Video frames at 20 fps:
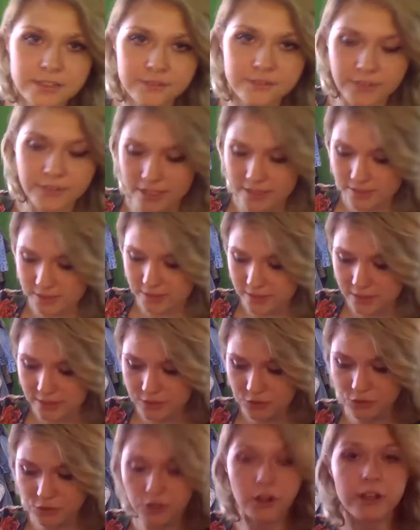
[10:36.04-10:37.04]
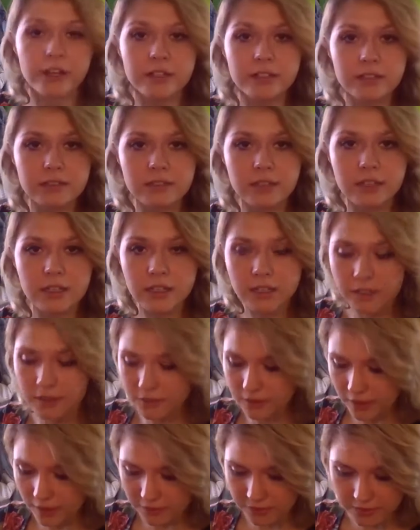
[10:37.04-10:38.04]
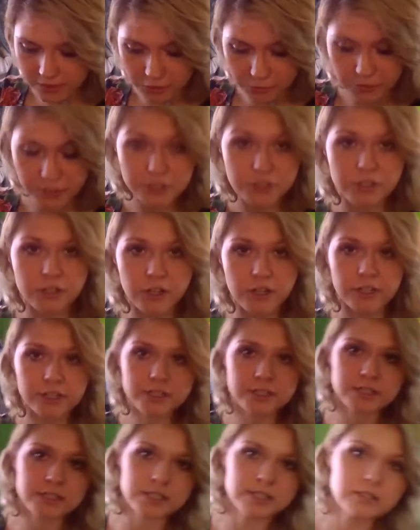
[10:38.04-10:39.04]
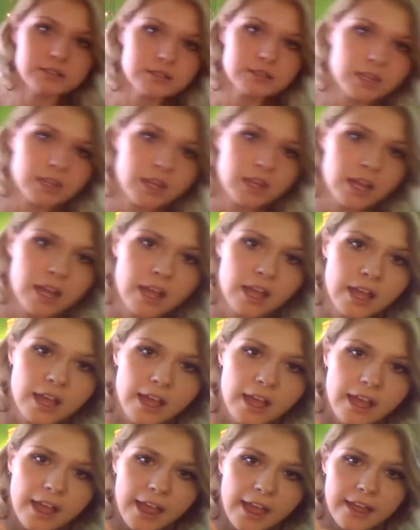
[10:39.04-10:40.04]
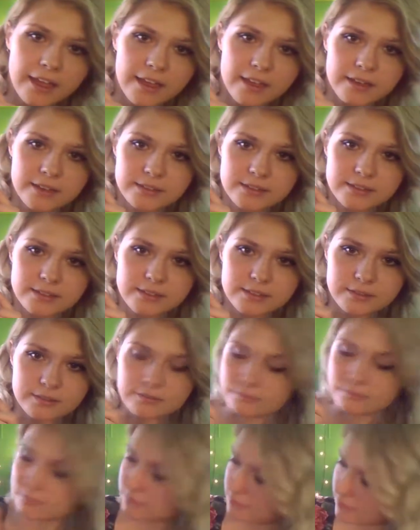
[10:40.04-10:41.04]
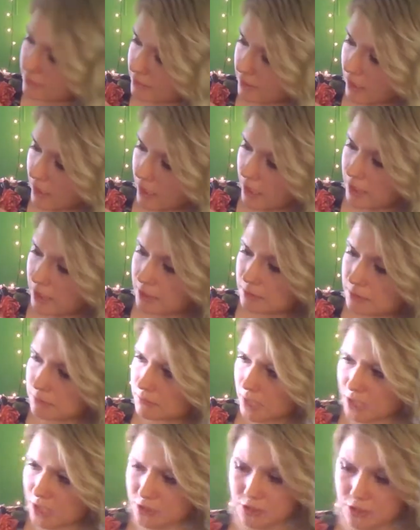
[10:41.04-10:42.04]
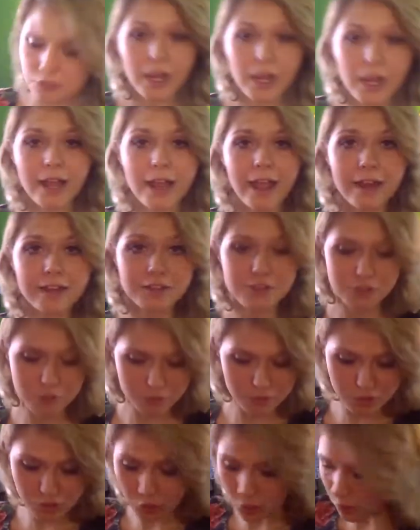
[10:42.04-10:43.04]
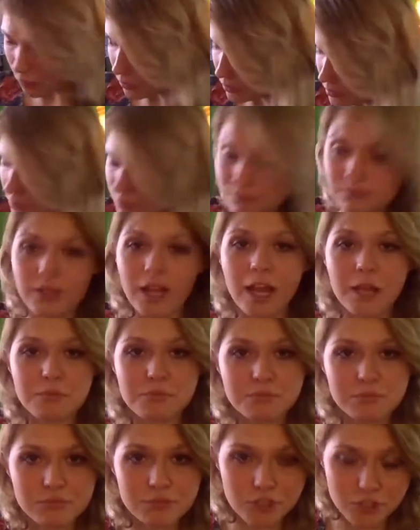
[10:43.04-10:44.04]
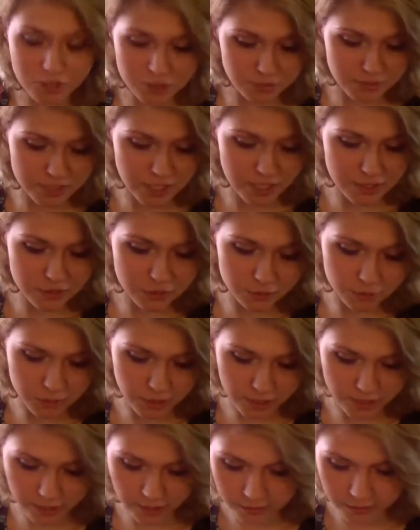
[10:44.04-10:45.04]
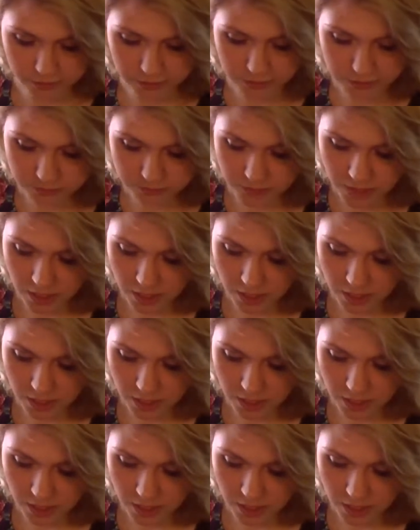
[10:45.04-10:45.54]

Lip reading: as the face in this drawing that the original artist did. And I'm not sure why I added so much gold. I'm just obsessed with bright colors.